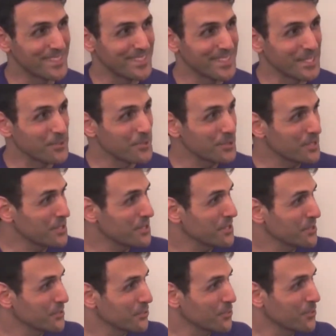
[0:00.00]
The
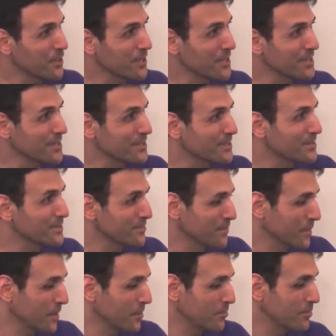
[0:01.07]
traditional way
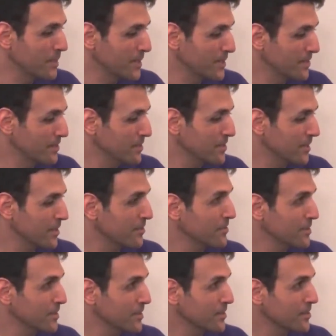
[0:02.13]
means
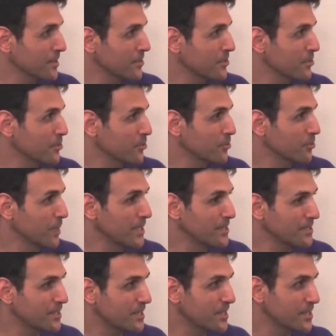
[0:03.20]
that you
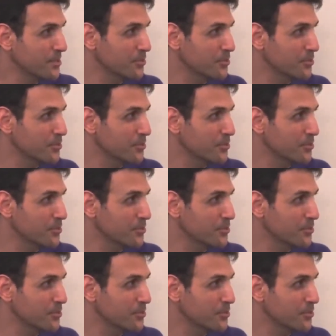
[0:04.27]
basically